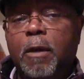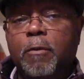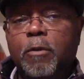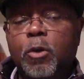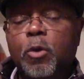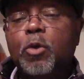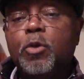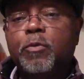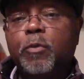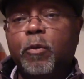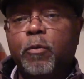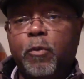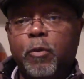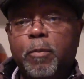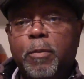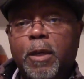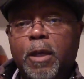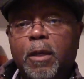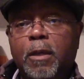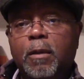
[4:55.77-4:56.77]
useful for
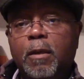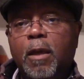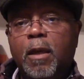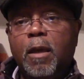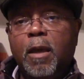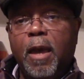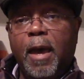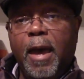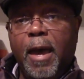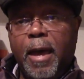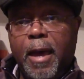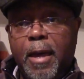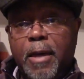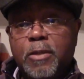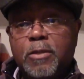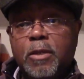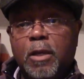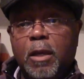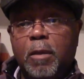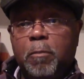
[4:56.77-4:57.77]
me
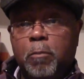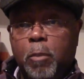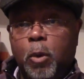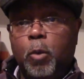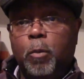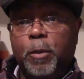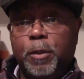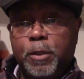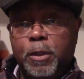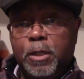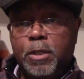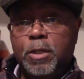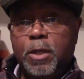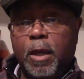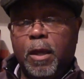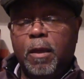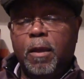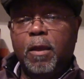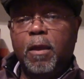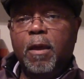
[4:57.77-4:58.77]
as a mobile
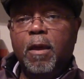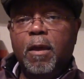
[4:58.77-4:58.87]
DJ,